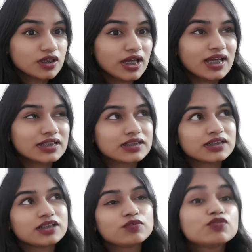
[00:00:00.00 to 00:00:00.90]
and
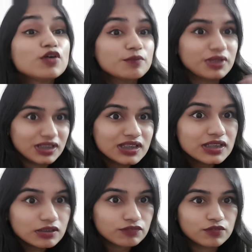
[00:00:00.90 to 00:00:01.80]
for
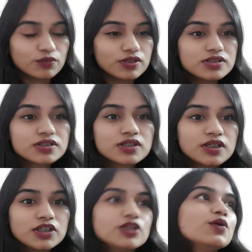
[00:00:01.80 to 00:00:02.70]
me, of course,
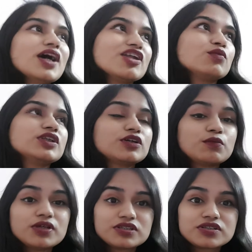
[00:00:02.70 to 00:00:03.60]
you end with a
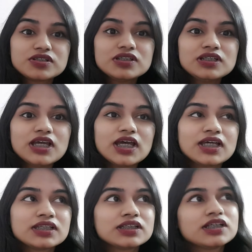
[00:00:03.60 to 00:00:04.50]
question,
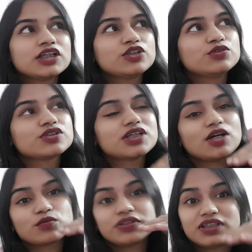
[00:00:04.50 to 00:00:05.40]
and you
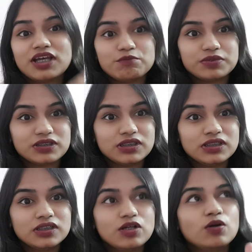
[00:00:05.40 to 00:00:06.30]
start with an
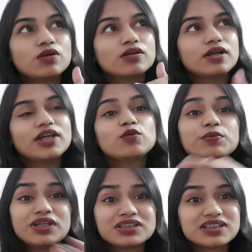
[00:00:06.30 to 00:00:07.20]
empathy or
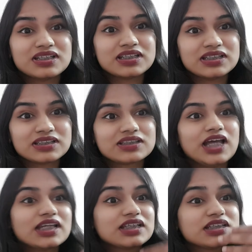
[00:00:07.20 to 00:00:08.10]
opening sentence
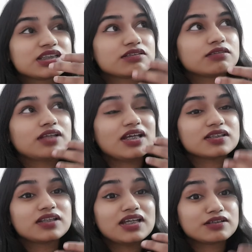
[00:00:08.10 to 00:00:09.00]

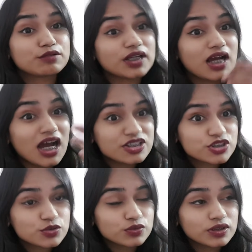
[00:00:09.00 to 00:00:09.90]
that
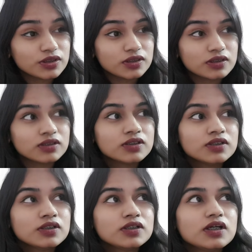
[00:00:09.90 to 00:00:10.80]
regards to the
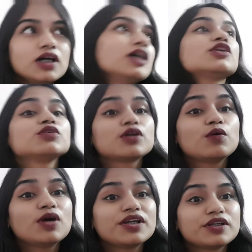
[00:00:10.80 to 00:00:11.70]

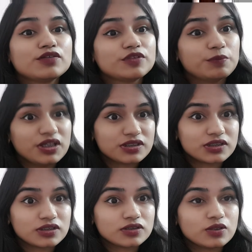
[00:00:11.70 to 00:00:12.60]
query of the
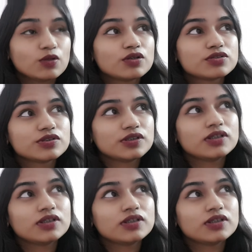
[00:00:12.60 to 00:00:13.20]
patient, or to